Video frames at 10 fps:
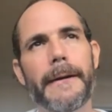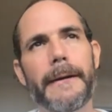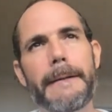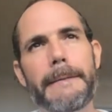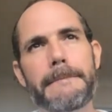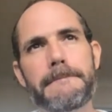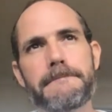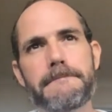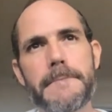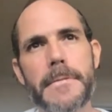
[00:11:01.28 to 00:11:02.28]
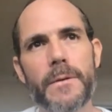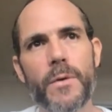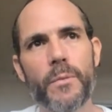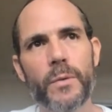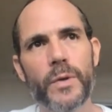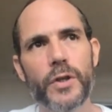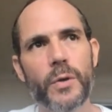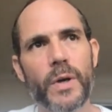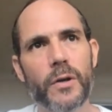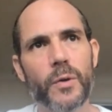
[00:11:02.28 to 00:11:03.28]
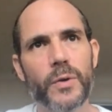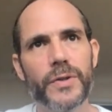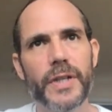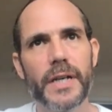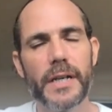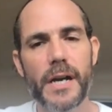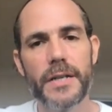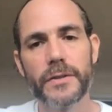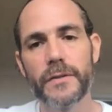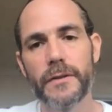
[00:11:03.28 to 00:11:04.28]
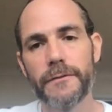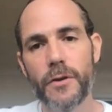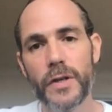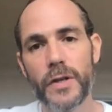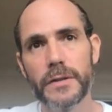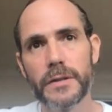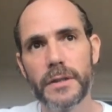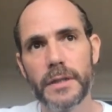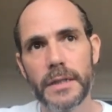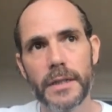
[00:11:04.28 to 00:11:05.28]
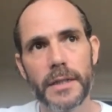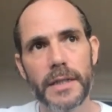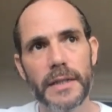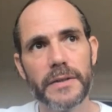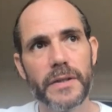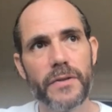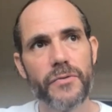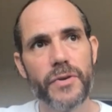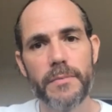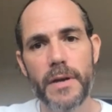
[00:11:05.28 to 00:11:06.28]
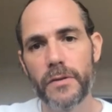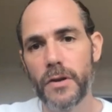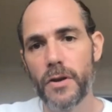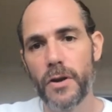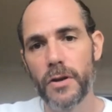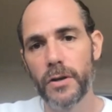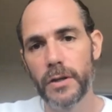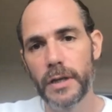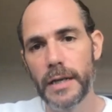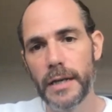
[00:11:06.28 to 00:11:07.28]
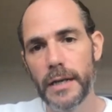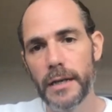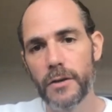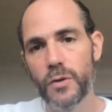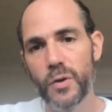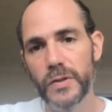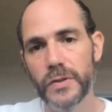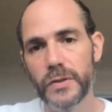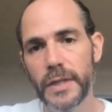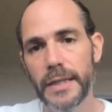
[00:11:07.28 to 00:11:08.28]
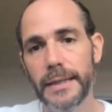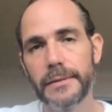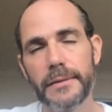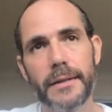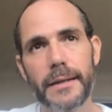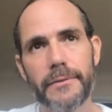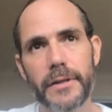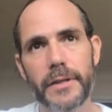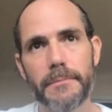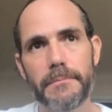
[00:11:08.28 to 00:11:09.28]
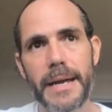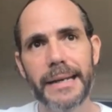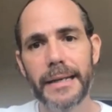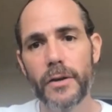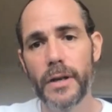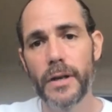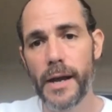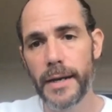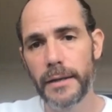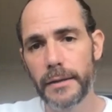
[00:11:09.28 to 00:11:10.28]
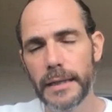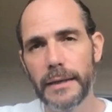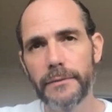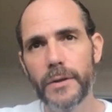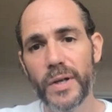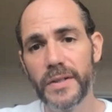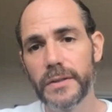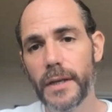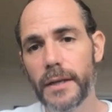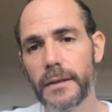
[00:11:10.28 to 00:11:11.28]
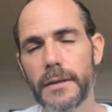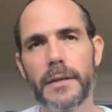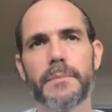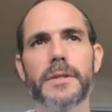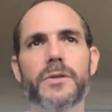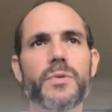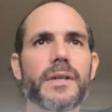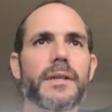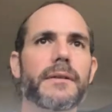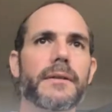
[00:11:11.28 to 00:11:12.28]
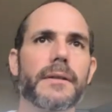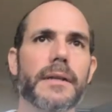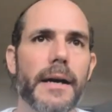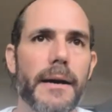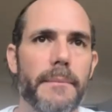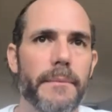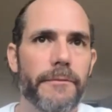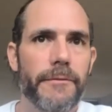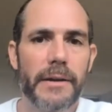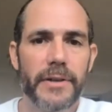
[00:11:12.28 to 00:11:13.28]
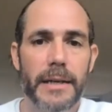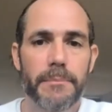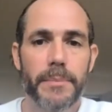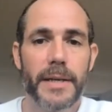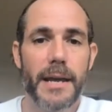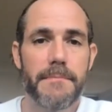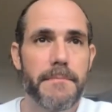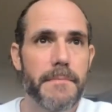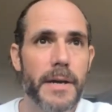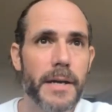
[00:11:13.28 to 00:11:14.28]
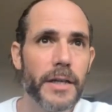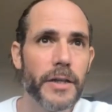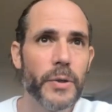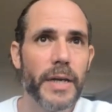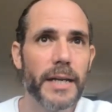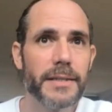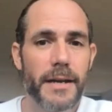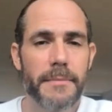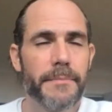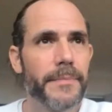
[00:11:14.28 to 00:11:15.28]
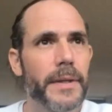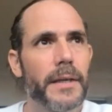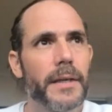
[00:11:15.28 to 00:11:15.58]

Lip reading: At the moment, we're doing one called Guardians of the Forest. It's a 3-month-long course. It's delivered mainly online every Wednesday between 5 and 8 p.m. UK time.